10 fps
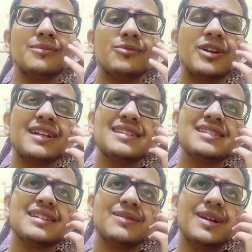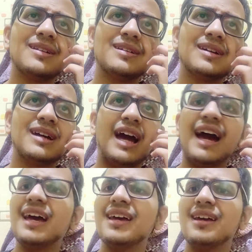what else is there, man?
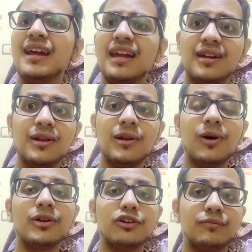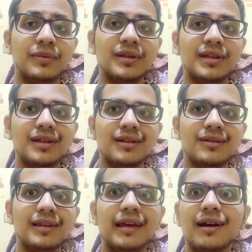I ate a lot of
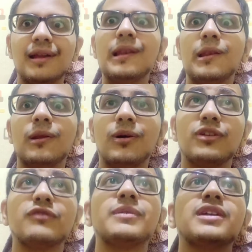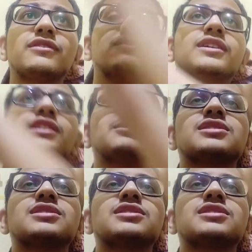paneer. Like, a lot of paneer. Fucking